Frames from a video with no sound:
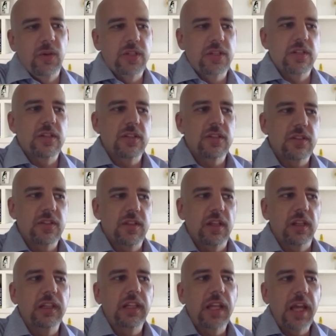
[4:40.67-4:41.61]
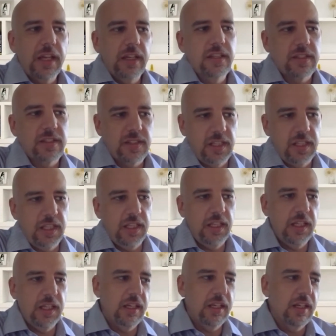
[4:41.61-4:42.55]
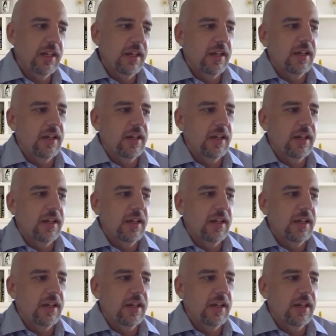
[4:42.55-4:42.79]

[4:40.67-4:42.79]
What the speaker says: which is the legacy.